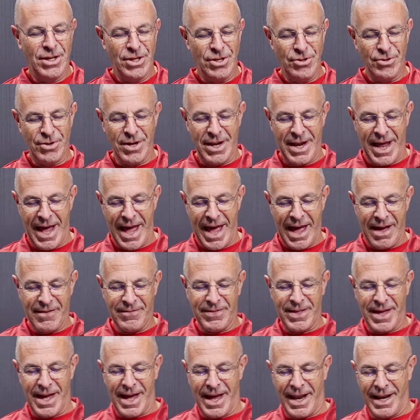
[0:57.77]
you can
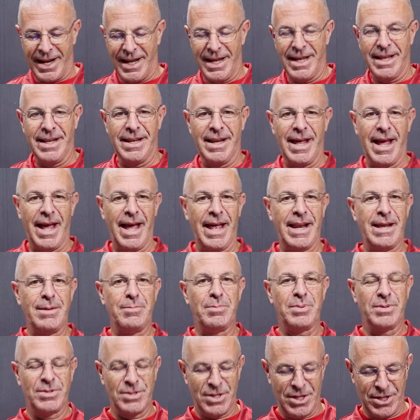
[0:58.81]
have that in any
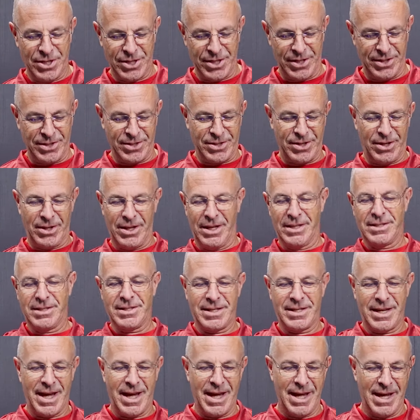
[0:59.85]
position. So let's
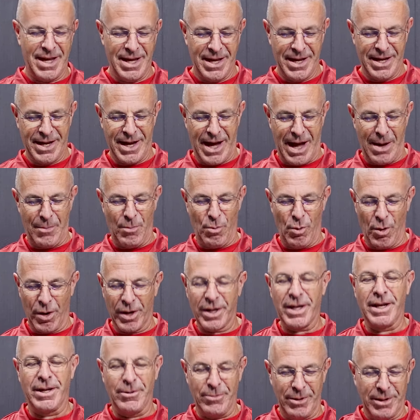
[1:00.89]
say I'm
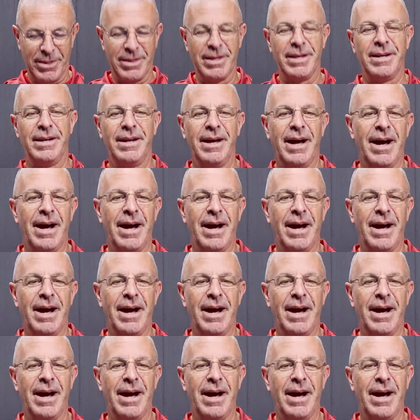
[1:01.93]
working with it,